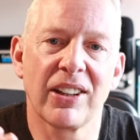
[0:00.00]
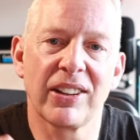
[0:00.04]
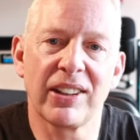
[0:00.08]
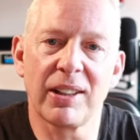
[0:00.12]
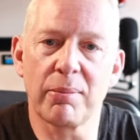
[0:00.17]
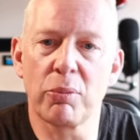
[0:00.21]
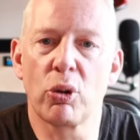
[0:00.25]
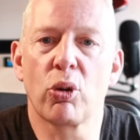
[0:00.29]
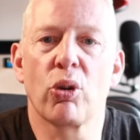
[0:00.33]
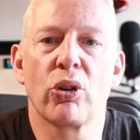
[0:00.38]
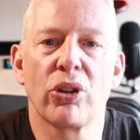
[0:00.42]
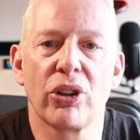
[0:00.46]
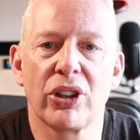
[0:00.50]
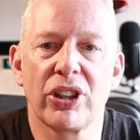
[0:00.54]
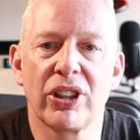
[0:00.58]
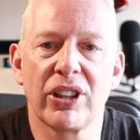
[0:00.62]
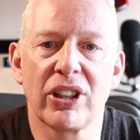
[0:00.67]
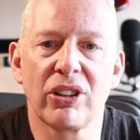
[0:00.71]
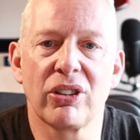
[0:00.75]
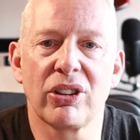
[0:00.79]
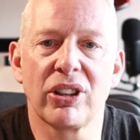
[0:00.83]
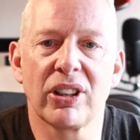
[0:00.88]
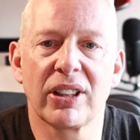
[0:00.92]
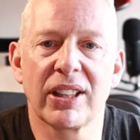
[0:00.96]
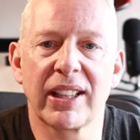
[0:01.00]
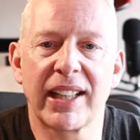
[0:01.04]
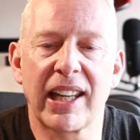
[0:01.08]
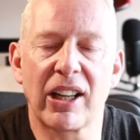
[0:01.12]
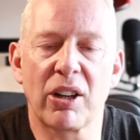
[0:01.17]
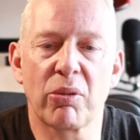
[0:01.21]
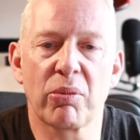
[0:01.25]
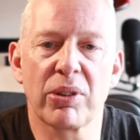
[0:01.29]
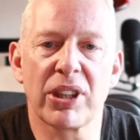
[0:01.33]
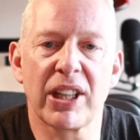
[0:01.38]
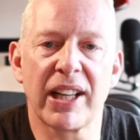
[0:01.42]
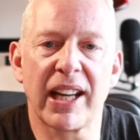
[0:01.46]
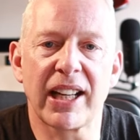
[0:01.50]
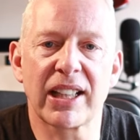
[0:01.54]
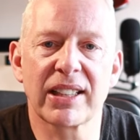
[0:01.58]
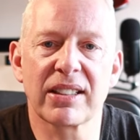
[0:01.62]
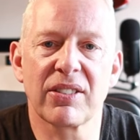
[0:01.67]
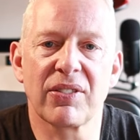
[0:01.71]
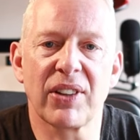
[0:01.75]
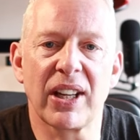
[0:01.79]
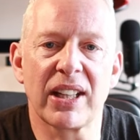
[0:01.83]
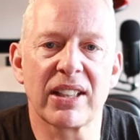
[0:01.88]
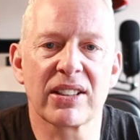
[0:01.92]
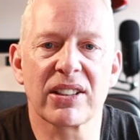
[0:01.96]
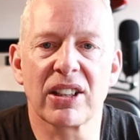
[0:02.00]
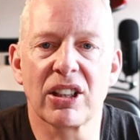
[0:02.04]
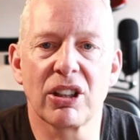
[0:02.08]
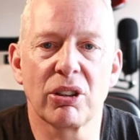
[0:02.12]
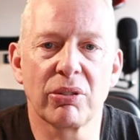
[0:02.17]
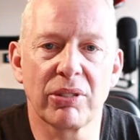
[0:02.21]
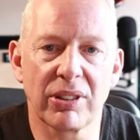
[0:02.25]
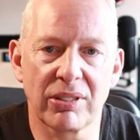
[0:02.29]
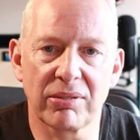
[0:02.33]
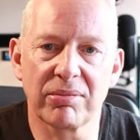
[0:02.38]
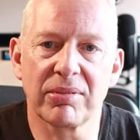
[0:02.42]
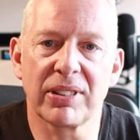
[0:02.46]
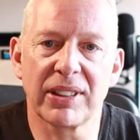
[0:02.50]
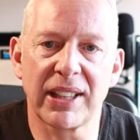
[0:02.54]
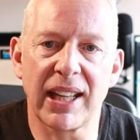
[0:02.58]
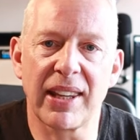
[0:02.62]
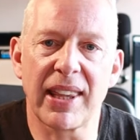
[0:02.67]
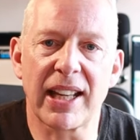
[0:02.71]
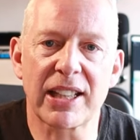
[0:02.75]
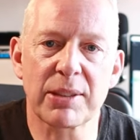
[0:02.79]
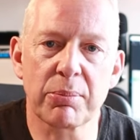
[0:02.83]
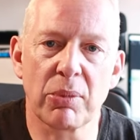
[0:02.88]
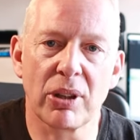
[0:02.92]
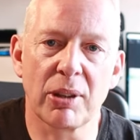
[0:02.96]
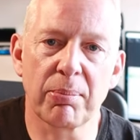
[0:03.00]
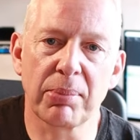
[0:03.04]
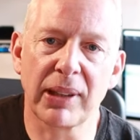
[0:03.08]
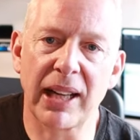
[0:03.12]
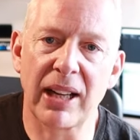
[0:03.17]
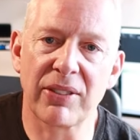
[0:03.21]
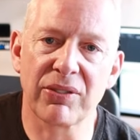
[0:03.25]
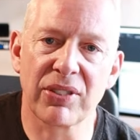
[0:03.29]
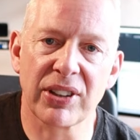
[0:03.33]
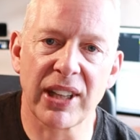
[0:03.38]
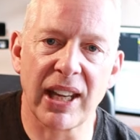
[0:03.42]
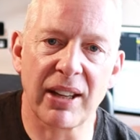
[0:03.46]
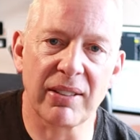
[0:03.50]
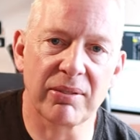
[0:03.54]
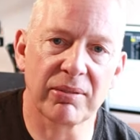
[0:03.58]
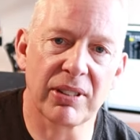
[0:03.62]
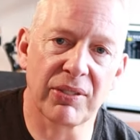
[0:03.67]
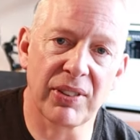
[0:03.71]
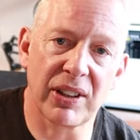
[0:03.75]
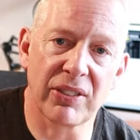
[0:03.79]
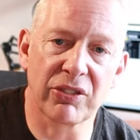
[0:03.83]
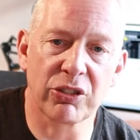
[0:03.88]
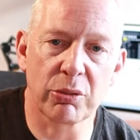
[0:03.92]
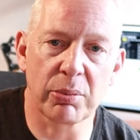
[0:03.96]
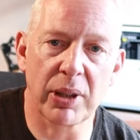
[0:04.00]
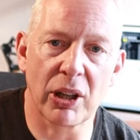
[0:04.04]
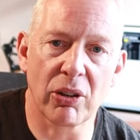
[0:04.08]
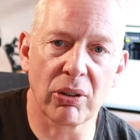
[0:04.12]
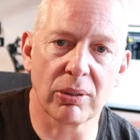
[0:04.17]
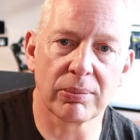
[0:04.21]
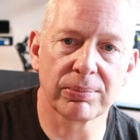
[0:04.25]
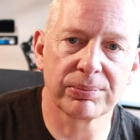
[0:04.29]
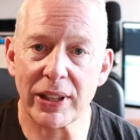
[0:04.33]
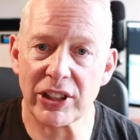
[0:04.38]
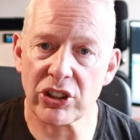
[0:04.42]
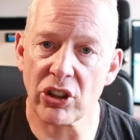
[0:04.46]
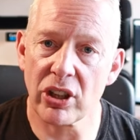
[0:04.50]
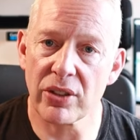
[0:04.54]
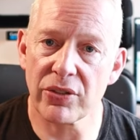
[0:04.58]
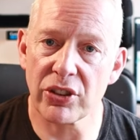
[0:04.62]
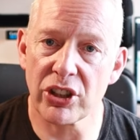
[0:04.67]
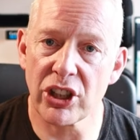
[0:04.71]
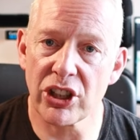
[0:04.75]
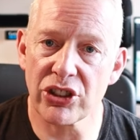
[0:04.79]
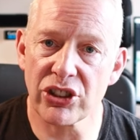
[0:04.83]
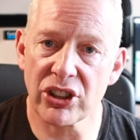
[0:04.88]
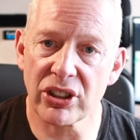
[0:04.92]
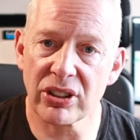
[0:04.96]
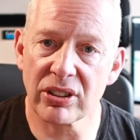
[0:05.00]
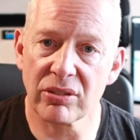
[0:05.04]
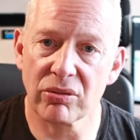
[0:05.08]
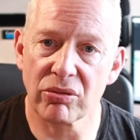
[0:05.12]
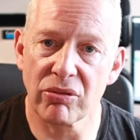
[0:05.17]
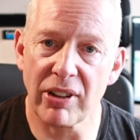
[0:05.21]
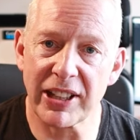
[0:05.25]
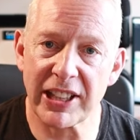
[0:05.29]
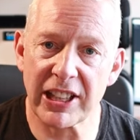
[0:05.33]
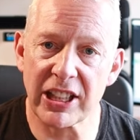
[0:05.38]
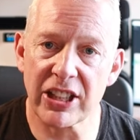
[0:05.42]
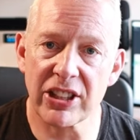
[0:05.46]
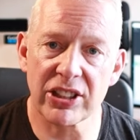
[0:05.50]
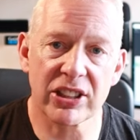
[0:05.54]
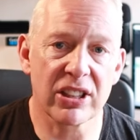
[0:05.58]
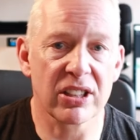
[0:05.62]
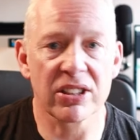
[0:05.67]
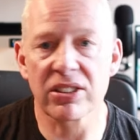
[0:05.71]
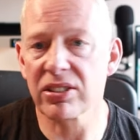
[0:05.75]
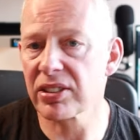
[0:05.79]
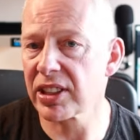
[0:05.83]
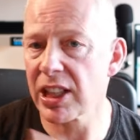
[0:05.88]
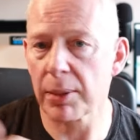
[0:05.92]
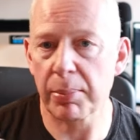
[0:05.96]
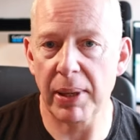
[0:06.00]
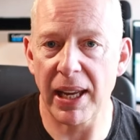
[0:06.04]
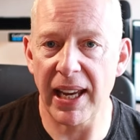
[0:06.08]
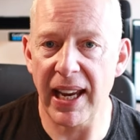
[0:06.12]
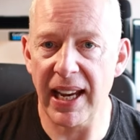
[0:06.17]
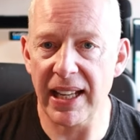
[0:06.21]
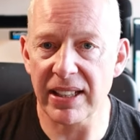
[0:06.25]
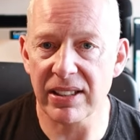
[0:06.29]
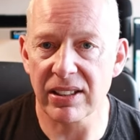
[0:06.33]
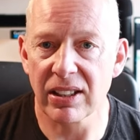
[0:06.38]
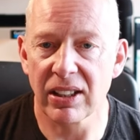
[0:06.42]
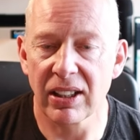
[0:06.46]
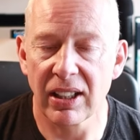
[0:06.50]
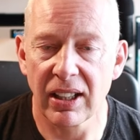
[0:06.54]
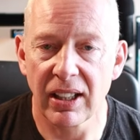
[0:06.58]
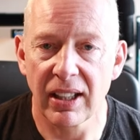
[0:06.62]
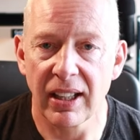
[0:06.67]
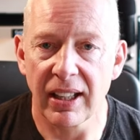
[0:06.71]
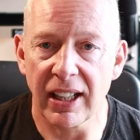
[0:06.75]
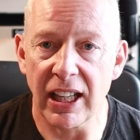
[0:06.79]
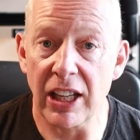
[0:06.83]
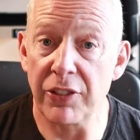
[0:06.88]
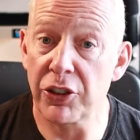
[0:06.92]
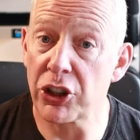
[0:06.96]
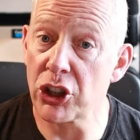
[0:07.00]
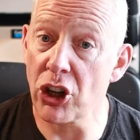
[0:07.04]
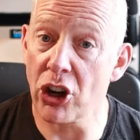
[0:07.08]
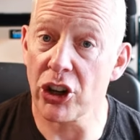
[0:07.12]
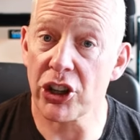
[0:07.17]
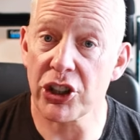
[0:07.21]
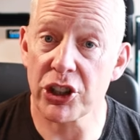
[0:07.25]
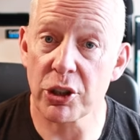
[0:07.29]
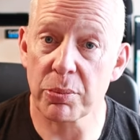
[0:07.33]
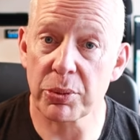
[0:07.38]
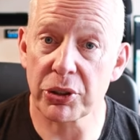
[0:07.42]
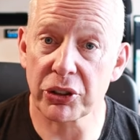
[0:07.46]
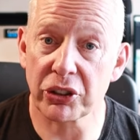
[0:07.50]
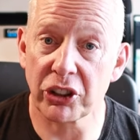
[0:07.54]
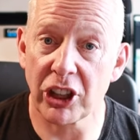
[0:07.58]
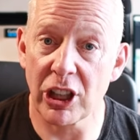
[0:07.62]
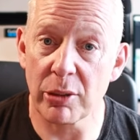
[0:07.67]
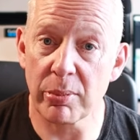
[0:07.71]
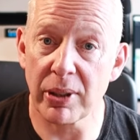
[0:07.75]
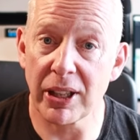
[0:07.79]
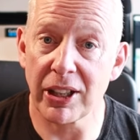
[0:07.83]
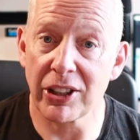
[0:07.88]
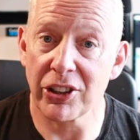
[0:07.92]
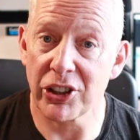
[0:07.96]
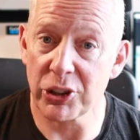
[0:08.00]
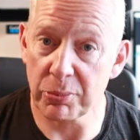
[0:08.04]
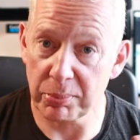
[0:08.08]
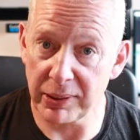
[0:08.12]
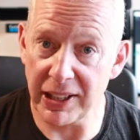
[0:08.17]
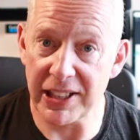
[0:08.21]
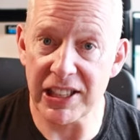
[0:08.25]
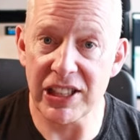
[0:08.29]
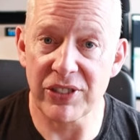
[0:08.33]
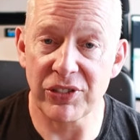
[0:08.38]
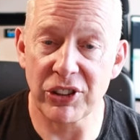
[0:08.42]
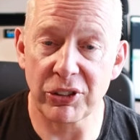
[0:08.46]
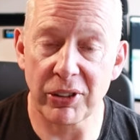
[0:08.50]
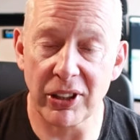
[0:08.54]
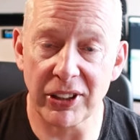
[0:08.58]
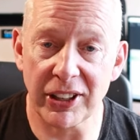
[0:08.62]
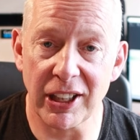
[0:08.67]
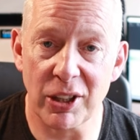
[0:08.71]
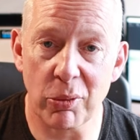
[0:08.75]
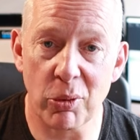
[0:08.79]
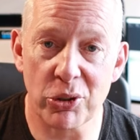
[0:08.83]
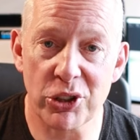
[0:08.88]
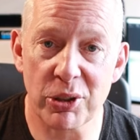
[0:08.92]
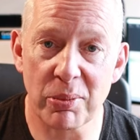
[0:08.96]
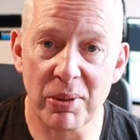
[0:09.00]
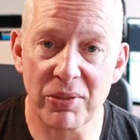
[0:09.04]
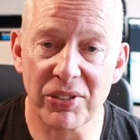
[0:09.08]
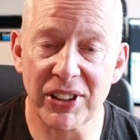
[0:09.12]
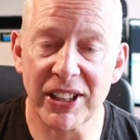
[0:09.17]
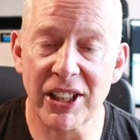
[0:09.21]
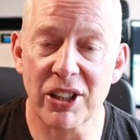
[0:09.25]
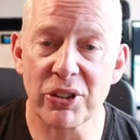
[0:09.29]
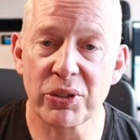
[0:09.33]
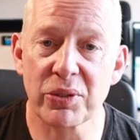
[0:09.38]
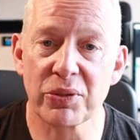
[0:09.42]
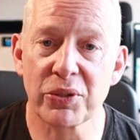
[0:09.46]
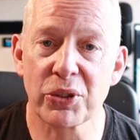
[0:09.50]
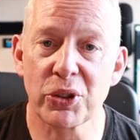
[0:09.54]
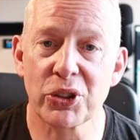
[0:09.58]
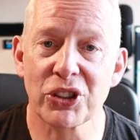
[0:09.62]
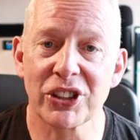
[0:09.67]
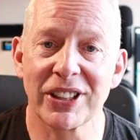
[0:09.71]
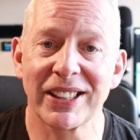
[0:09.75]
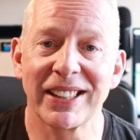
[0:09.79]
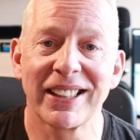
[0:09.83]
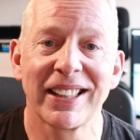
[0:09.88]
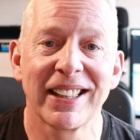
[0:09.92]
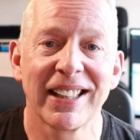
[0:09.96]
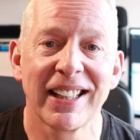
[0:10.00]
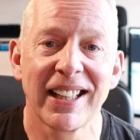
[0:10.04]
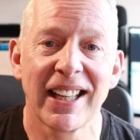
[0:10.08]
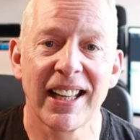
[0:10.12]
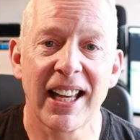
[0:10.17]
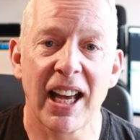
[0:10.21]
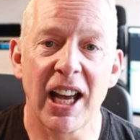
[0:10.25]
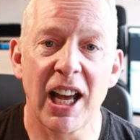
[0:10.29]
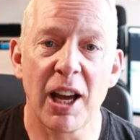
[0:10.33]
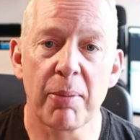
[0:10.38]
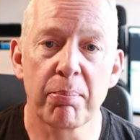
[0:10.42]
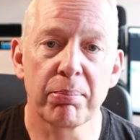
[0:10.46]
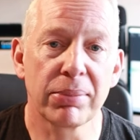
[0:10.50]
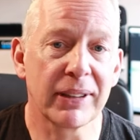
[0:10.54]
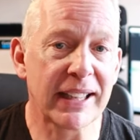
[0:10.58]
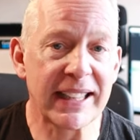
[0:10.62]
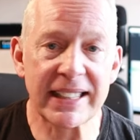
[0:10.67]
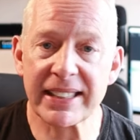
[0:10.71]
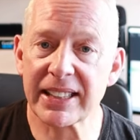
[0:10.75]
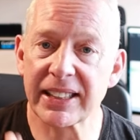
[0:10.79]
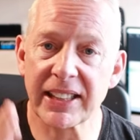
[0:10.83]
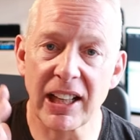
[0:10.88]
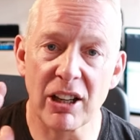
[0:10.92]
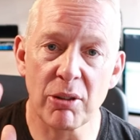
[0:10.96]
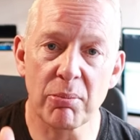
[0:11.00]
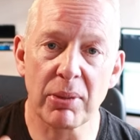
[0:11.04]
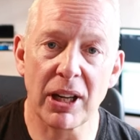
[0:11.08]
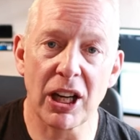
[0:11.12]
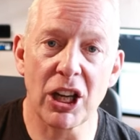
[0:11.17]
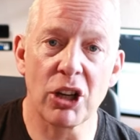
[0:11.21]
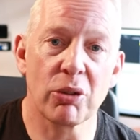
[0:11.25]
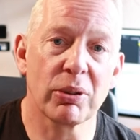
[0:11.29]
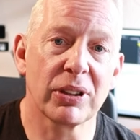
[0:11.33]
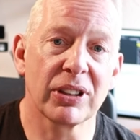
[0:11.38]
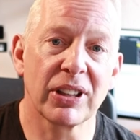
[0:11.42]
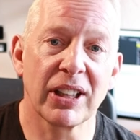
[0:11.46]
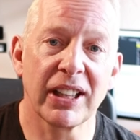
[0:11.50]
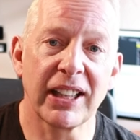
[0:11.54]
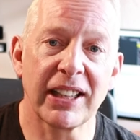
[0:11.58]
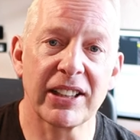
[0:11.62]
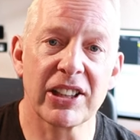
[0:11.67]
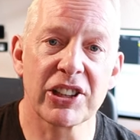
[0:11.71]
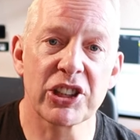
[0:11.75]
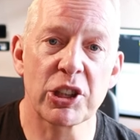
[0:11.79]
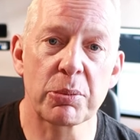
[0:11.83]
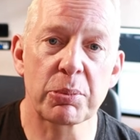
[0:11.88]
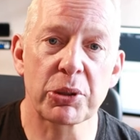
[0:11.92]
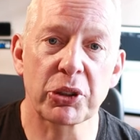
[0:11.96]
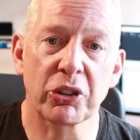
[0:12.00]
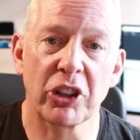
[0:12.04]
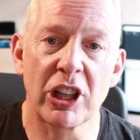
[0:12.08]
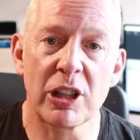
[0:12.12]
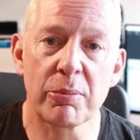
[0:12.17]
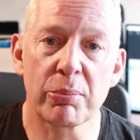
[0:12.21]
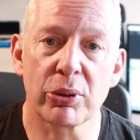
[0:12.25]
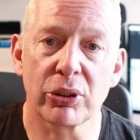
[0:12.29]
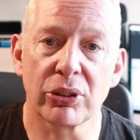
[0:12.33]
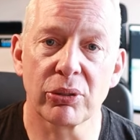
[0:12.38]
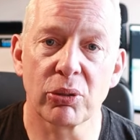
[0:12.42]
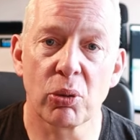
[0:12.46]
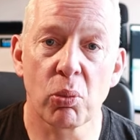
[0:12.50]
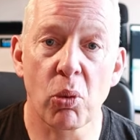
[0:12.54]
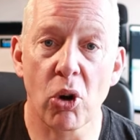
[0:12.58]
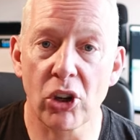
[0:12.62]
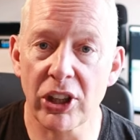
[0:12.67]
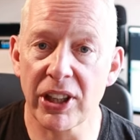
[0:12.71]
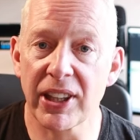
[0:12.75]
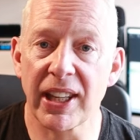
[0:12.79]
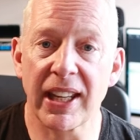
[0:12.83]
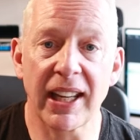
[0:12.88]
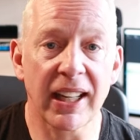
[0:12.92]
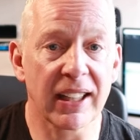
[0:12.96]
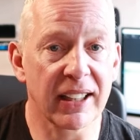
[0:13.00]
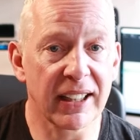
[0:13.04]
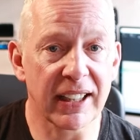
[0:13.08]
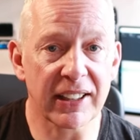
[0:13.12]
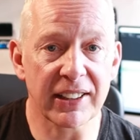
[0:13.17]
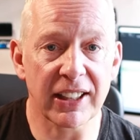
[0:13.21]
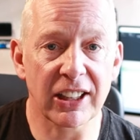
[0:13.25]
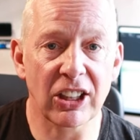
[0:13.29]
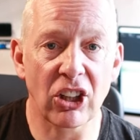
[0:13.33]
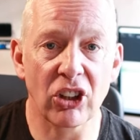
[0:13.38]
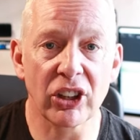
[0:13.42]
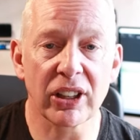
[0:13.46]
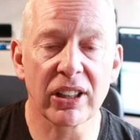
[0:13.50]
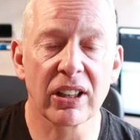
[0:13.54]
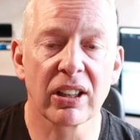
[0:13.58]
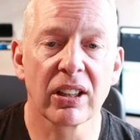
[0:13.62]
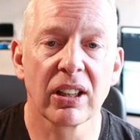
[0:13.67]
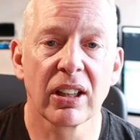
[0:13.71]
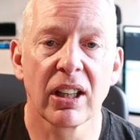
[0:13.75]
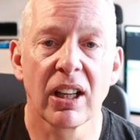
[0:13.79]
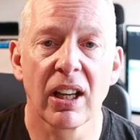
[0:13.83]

the more you, you can get on with the next event. So yeah, that's my plan for that event from now on. Quick diversion, regulars can skip ahead. If you're not a subscriber, and there's plenty of you out there watching my videos unfortunately, uh, please go down below and hit the subscribe button. while you're there, hit the like.